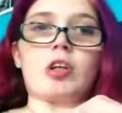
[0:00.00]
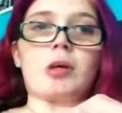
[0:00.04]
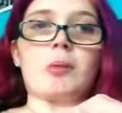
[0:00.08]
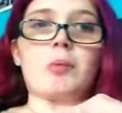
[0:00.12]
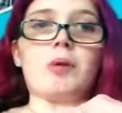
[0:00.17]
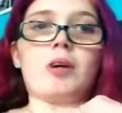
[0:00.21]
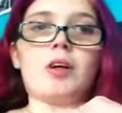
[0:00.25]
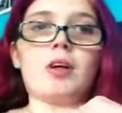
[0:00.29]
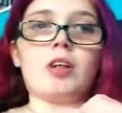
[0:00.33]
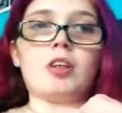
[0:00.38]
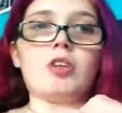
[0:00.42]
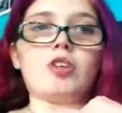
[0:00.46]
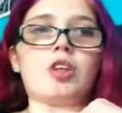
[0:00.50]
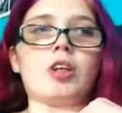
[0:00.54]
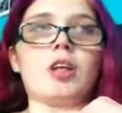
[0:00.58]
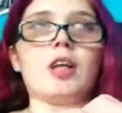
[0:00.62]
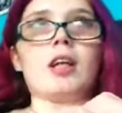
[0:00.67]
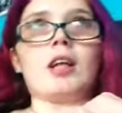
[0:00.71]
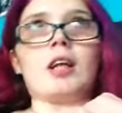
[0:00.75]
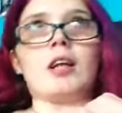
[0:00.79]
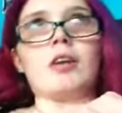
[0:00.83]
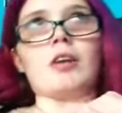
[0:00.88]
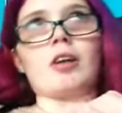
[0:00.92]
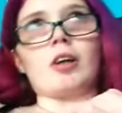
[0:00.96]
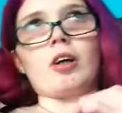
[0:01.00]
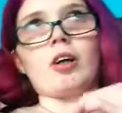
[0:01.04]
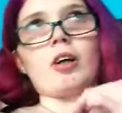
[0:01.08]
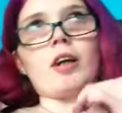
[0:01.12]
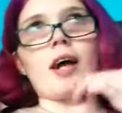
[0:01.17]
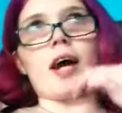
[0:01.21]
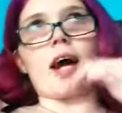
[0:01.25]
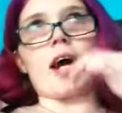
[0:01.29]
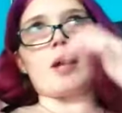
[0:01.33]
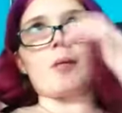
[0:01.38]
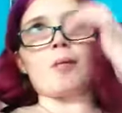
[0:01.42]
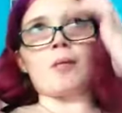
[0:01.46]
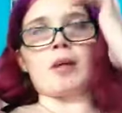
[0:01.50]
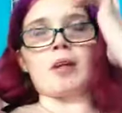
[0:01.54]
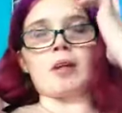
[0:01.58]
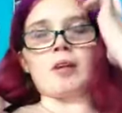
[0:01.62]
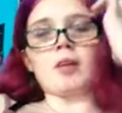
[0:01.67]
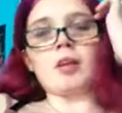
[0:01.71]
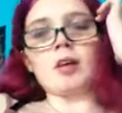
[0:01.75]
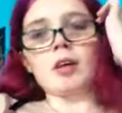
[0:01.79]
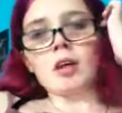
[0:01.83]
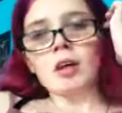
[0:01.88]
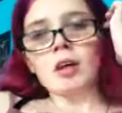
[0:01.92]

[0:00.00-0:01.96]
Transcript: I probably should get a third admin,